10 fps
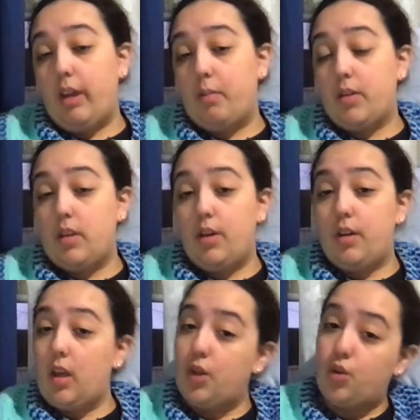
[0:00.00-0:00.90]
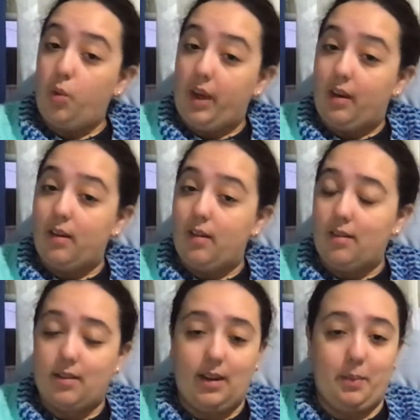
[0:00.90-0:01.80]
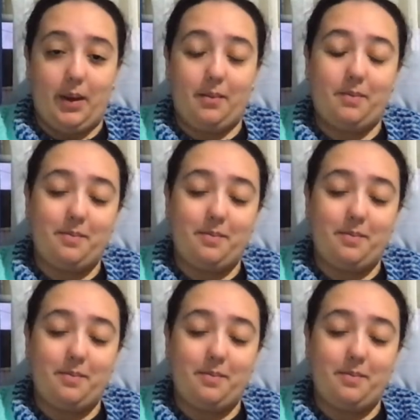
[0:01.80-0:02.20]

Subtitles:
him because he heard a twig snapping.